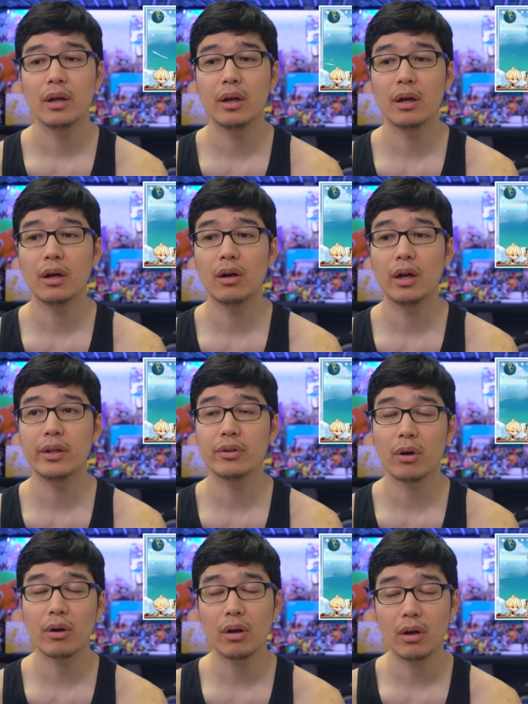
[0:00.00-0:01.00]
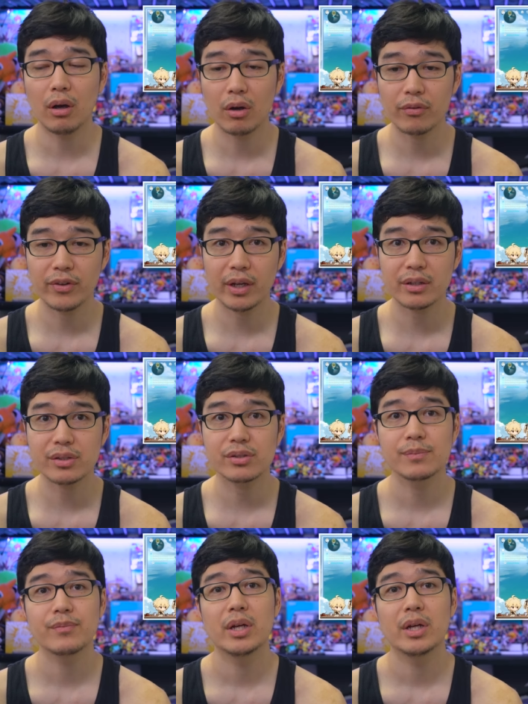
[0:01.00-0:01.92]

uh, in your uh, artifacts.